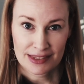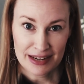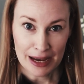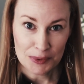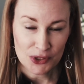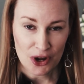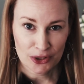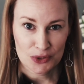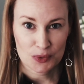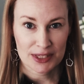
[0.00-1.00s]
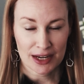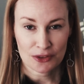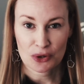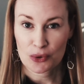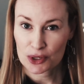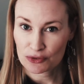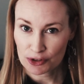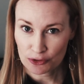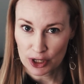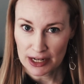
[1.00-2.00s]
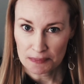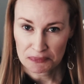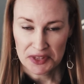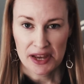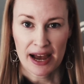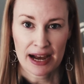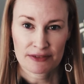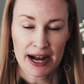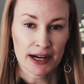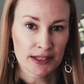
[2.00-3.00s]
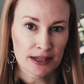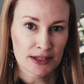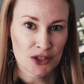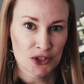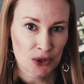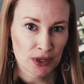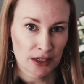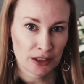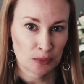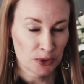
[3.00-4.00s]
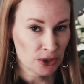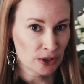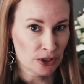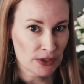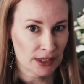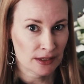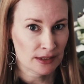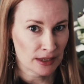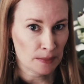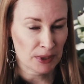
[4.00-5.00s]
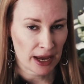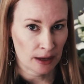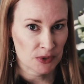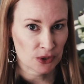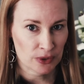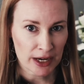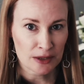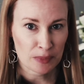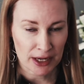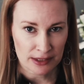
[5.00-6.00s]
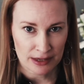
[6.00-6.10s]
SNAP Scholars will take the course for free, have access to donated computers and STEM labs created by